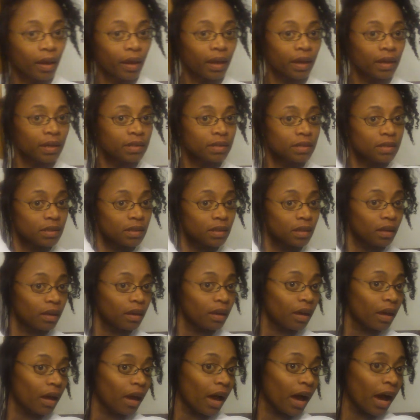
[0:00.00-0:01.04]
and
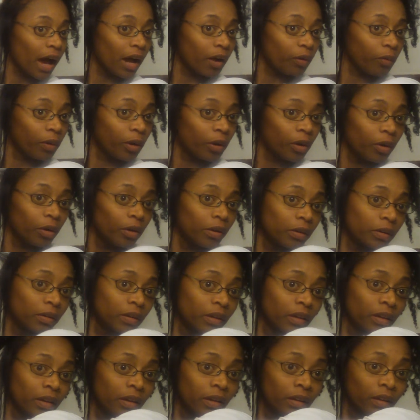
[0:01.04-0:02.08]
I will
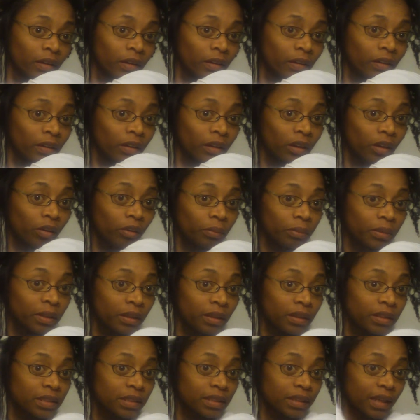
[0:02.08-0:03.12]
go up
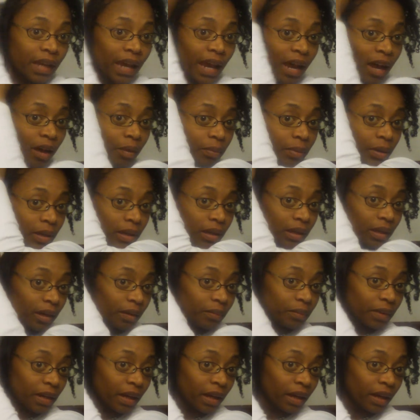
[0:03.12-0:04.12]
to the scalp and come